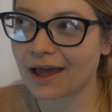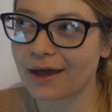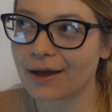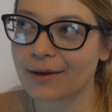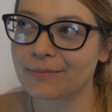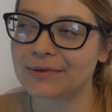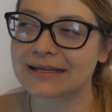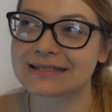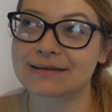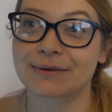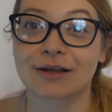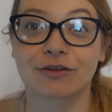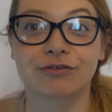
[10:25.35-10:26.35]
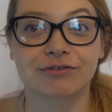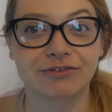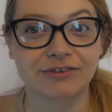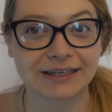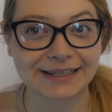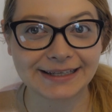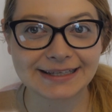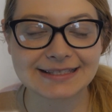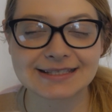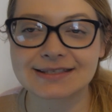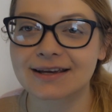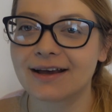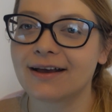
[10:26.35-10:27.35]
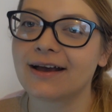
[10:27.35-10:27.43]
is some kind of fleece,